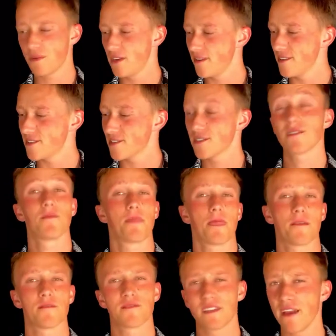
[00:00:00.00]
piece
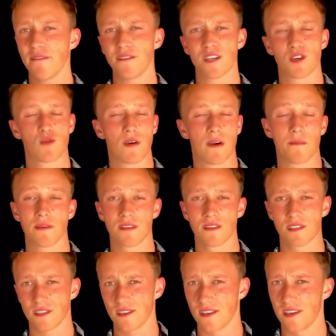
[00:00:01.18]
of safety equipment
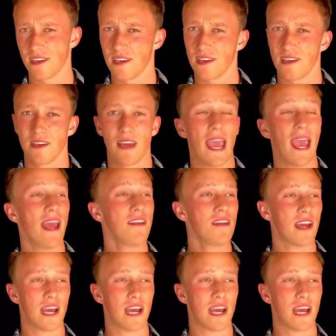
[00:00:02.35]
any